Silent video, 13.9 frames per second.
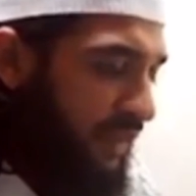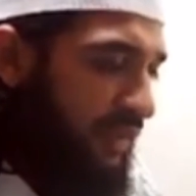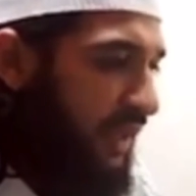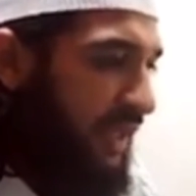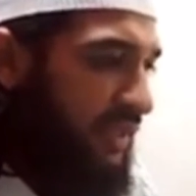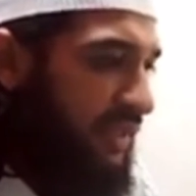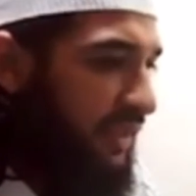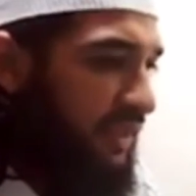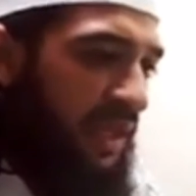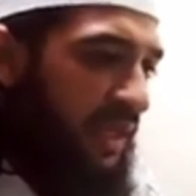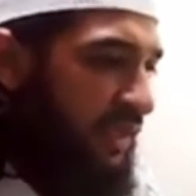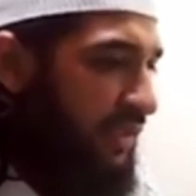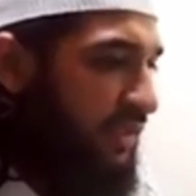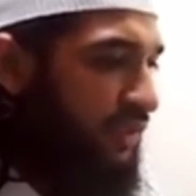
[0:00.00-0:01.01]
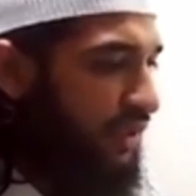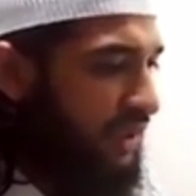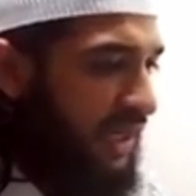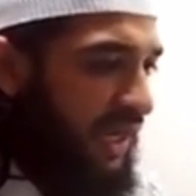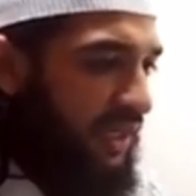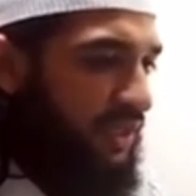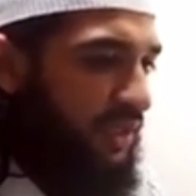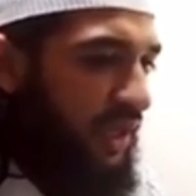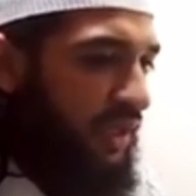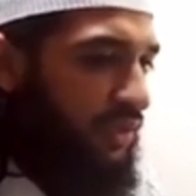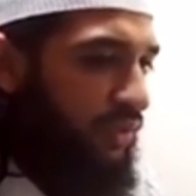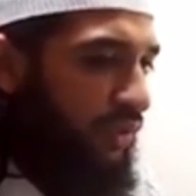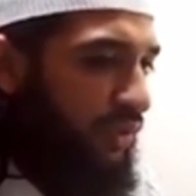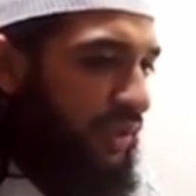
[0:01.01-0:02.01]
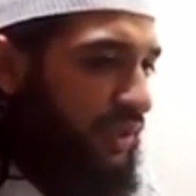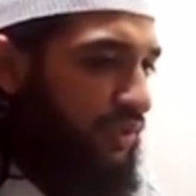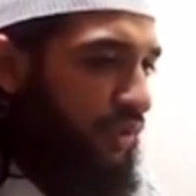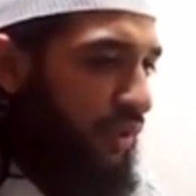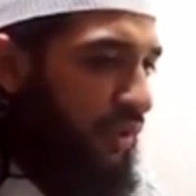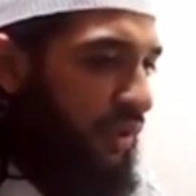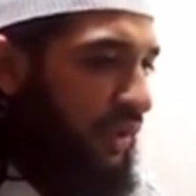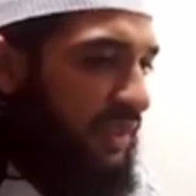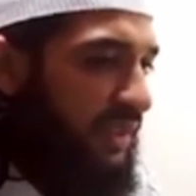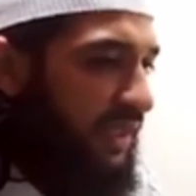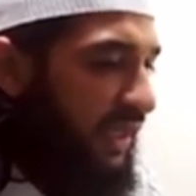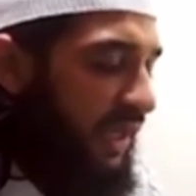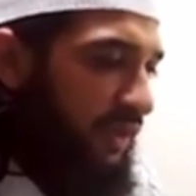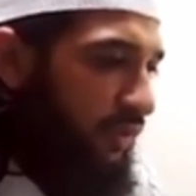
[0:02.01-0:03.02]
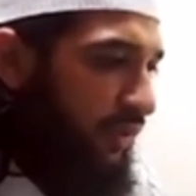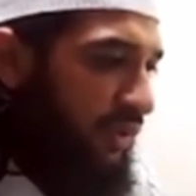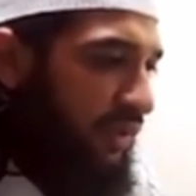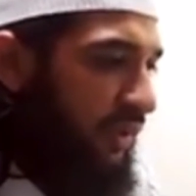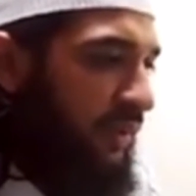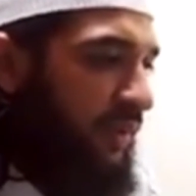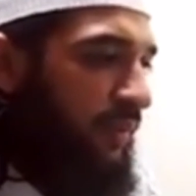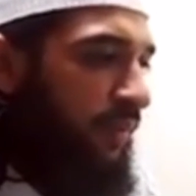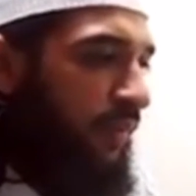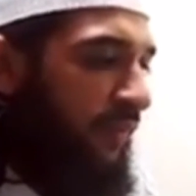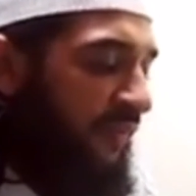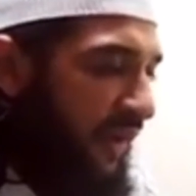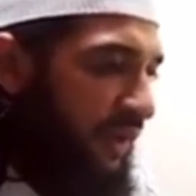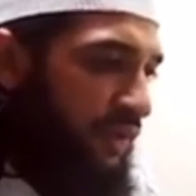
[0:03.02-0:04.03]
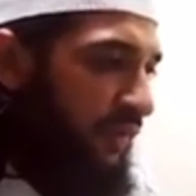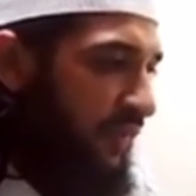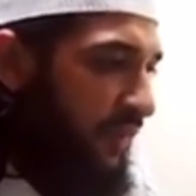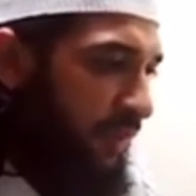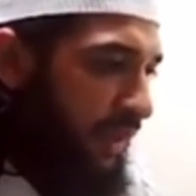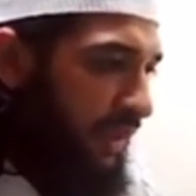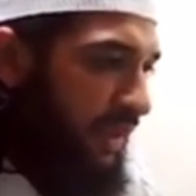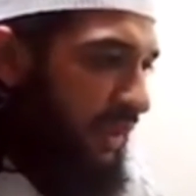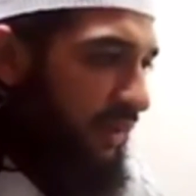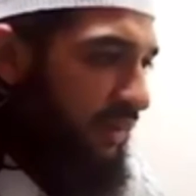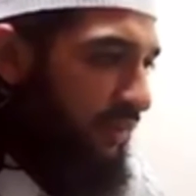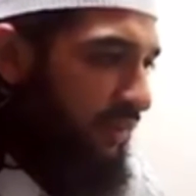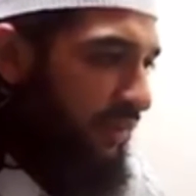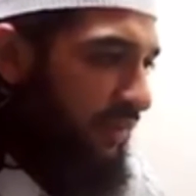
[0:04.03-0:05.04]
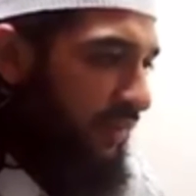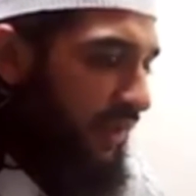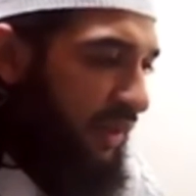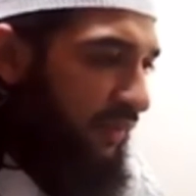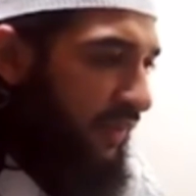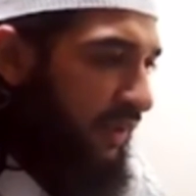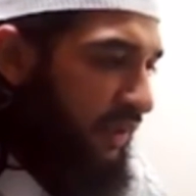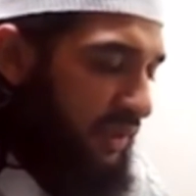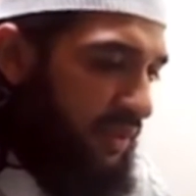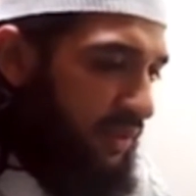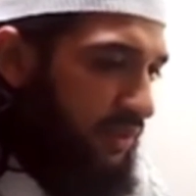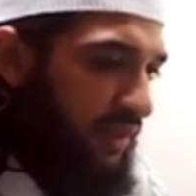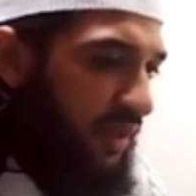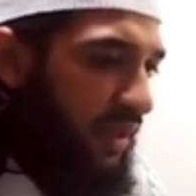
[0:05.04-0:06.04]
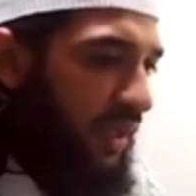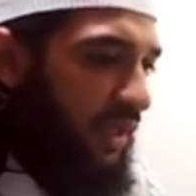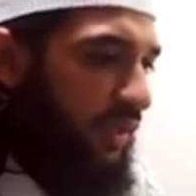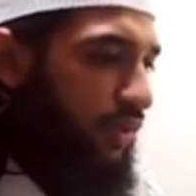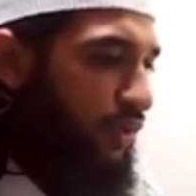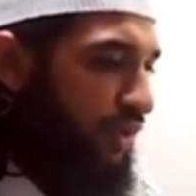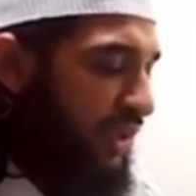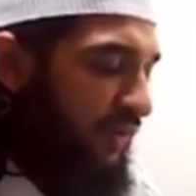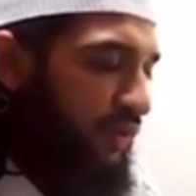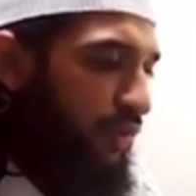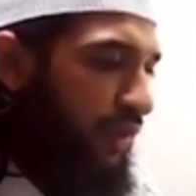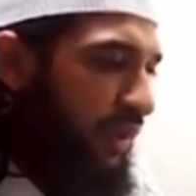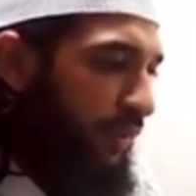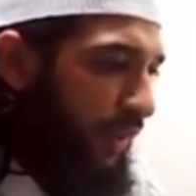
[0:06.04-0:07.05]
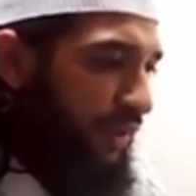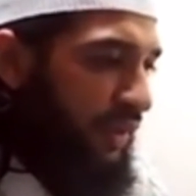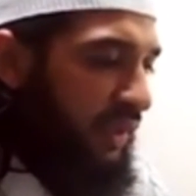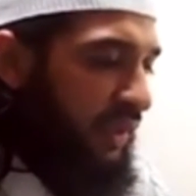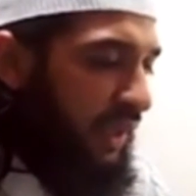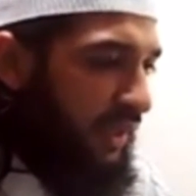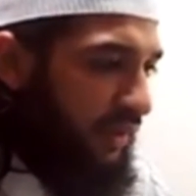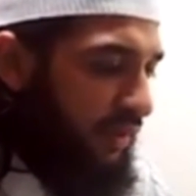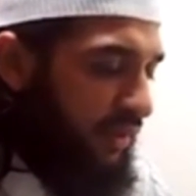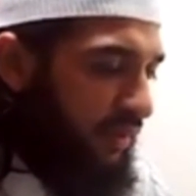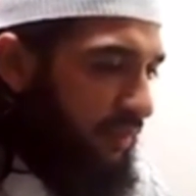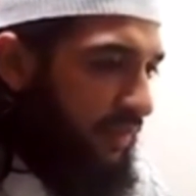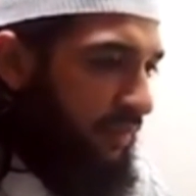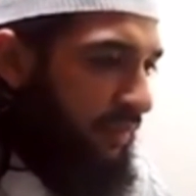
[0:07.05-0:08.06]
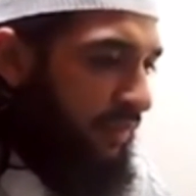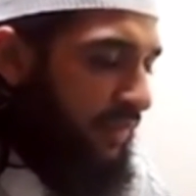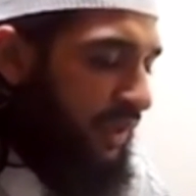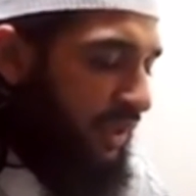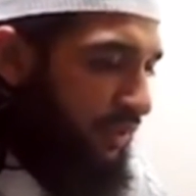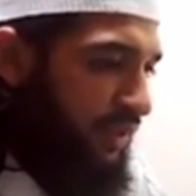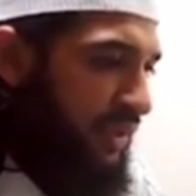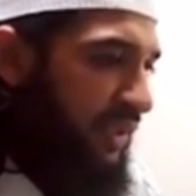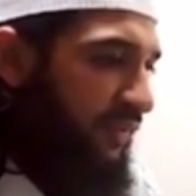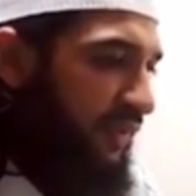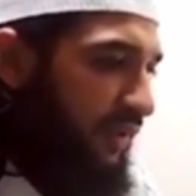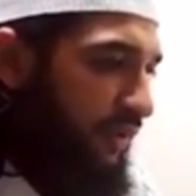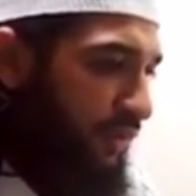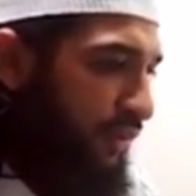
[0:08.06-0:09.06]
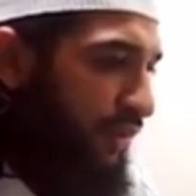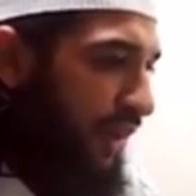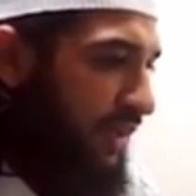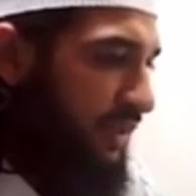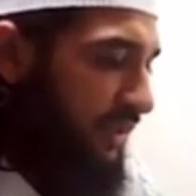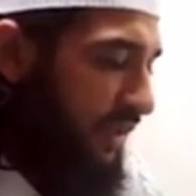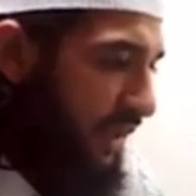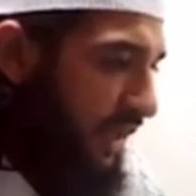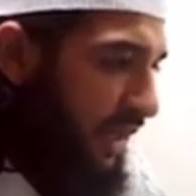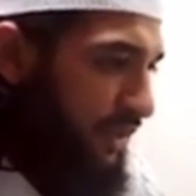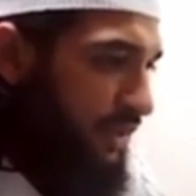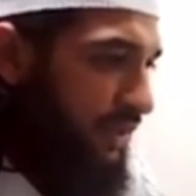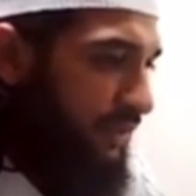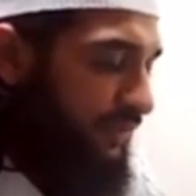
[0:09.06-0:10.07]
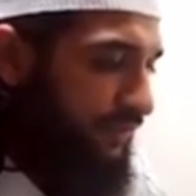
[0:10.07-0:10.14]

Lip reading: Yes, just cash. So there's no zakat on the value of the building, the market value, etc. You just have to worry about the income that you're receiving through rent, the cash.